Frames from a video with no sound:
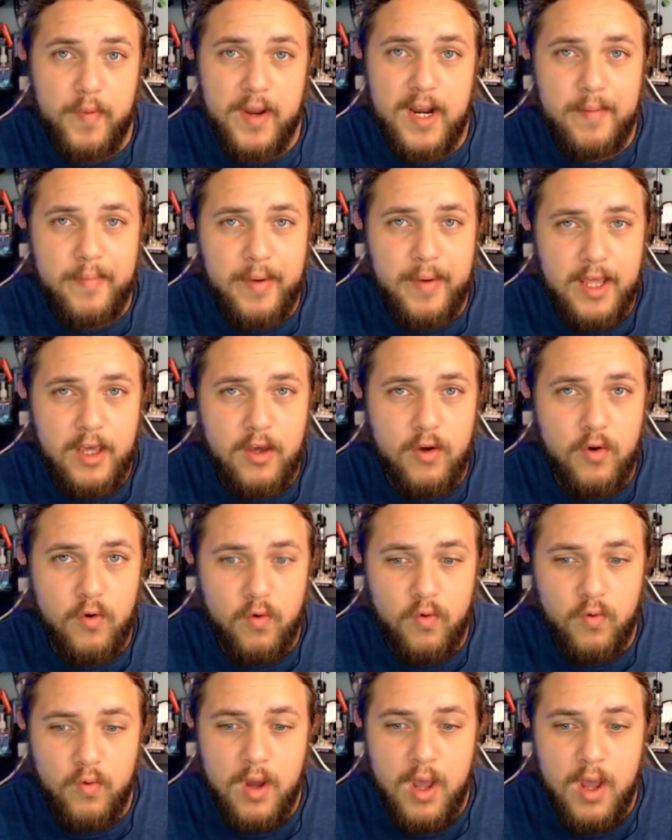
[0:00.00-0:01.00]
Anybody
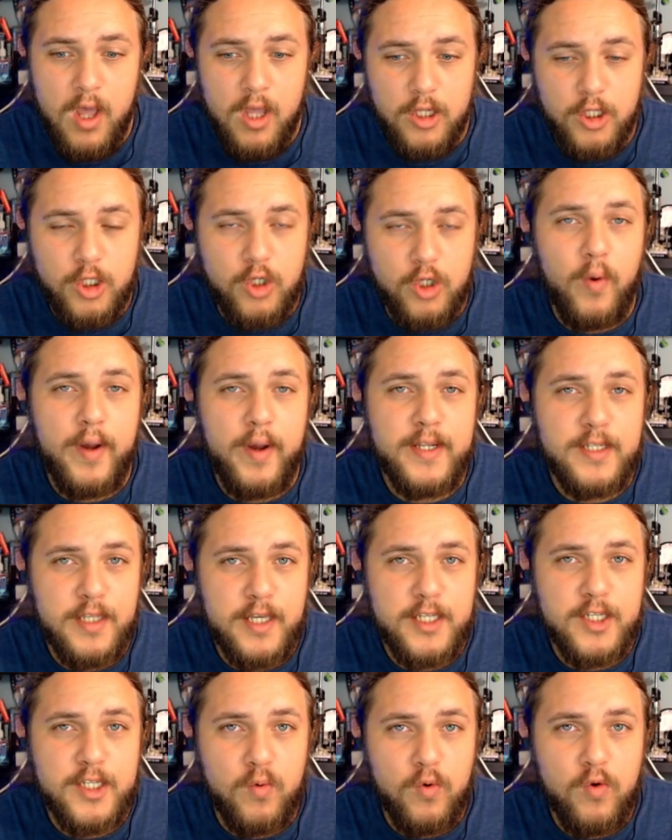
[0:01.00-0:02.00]
who joins
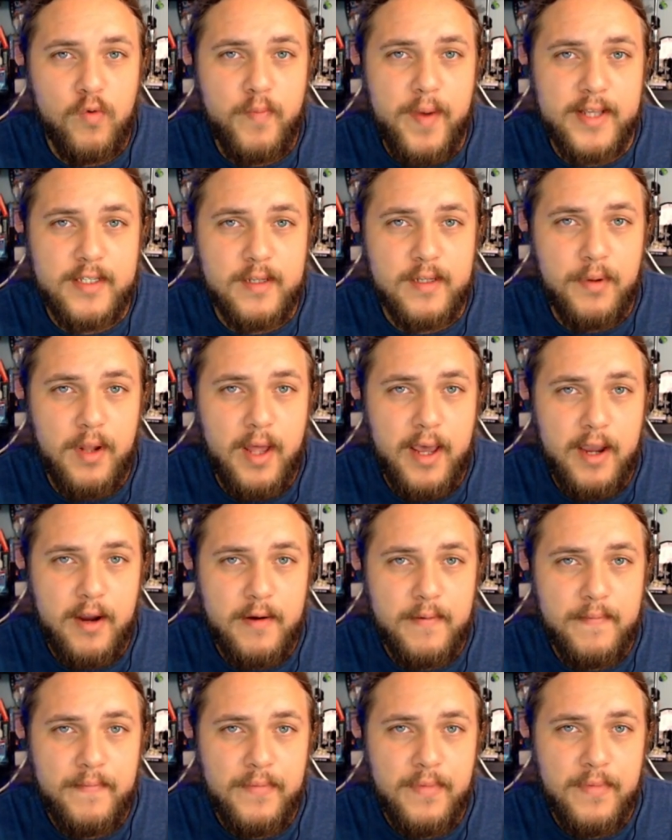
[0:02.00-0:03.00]
this group as a player